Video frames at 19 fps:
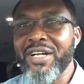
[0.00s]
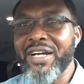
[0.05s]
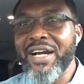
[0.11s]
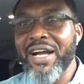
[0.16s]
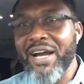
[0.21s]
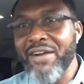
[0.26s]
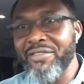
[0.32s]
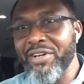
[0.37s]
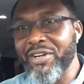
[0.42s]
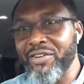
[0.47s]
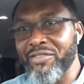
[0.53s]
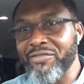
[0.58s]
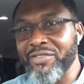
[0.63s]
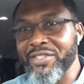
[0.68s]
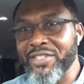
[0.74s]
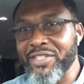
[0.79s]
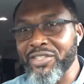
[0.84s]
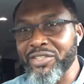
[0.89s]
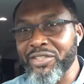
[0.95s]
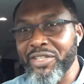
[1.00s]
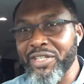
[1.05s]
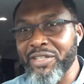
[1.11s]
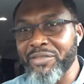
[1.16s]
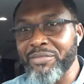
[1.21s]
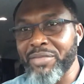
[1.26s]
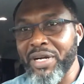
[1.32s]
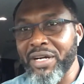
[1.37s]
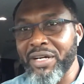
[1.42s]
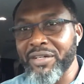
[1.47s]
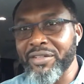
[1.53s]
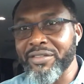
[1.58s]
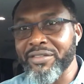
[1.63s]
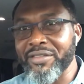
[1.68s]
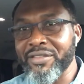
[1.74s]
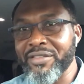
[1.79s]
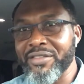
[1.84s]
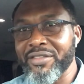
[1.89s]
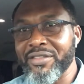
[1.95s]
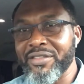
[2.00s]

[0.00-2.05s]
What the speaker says: have a conversation about